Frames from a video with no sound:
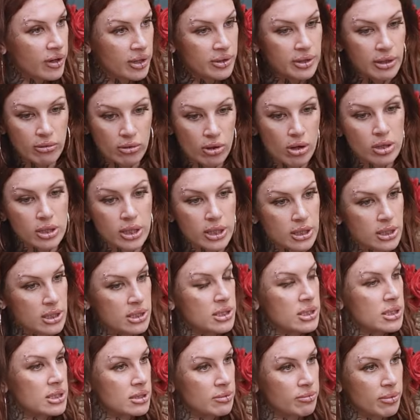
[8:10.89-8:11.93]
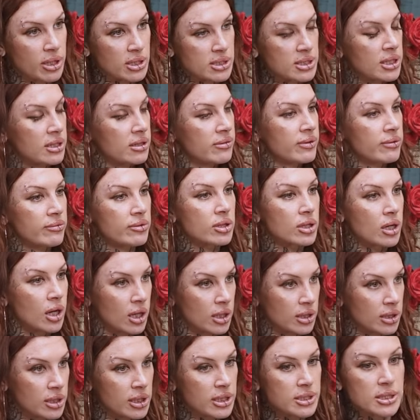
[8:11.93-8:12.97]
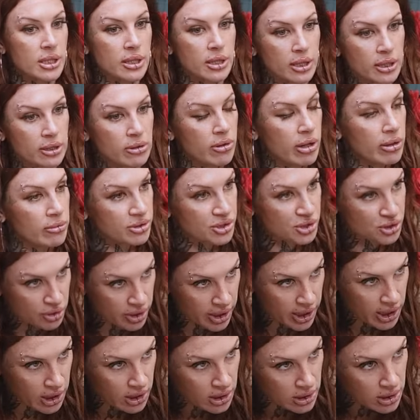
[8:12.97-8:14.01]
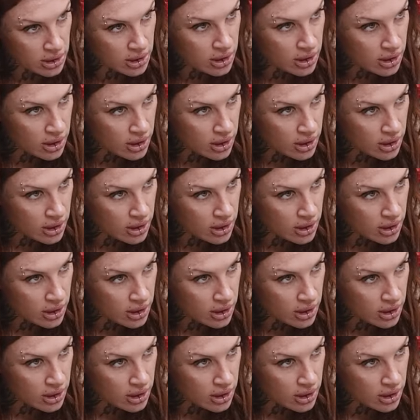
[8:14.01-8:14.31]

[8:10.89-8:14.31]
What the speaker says: And they were all like, this is the best head I've ever gotten. And I said, thank you. I was trained.